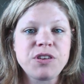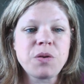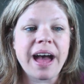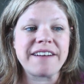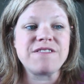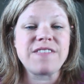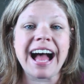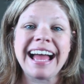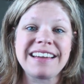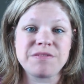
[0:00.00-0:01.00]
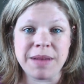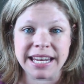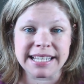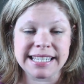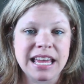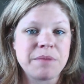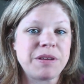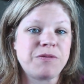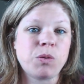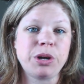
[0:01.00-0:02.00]
If you have five minutes
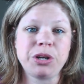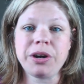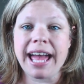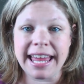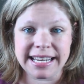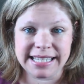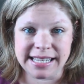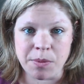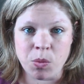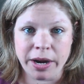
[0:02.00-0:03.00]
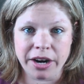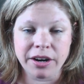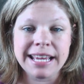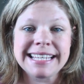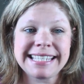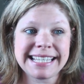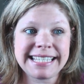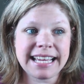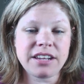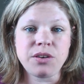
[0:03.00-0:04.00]
before you're headed somewhere,
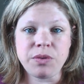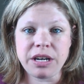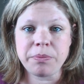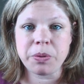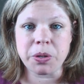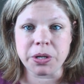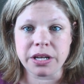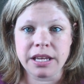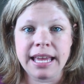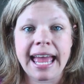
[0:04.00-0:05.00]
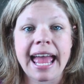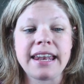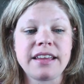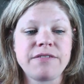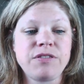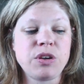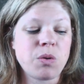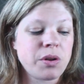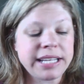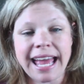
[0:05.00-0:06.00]
sit down and read a book. And if
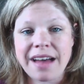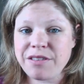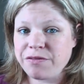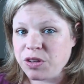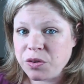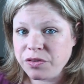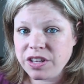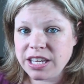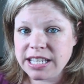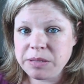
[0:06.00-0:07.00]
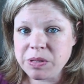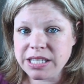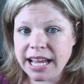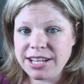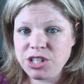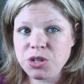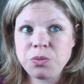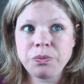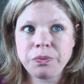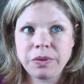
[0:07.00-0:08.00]
you only have a few of the kids beside
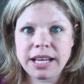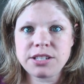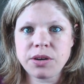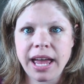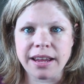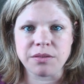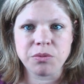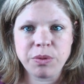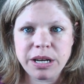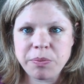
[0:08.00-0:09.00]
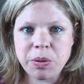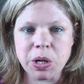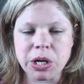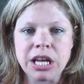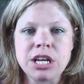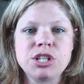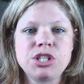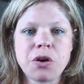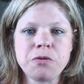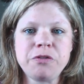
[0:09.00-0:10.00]
you, it's okay. Read a book.
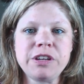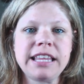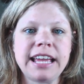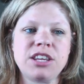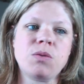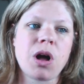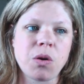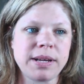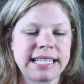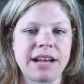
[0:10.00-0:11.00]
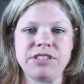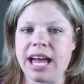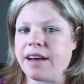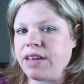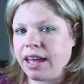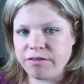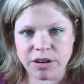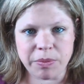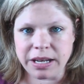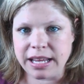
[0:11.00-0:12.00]
Don't feel like you always have to have
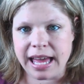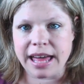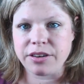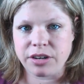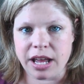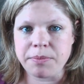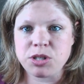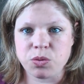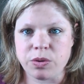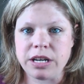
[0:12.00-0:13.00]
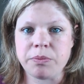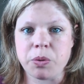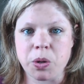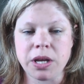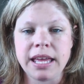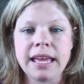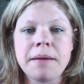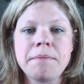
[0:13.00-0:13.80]
everybody gathered up to read a book.